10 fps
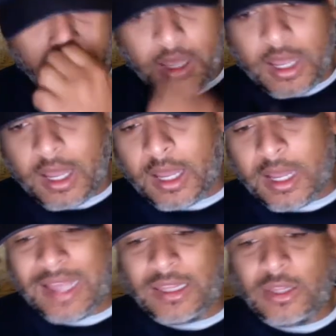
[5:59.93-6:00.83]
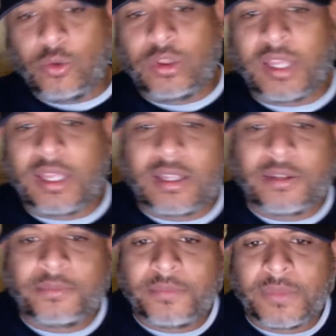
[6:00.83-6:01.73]
I do think
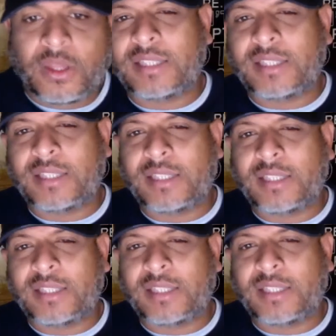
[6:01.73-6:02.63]
those are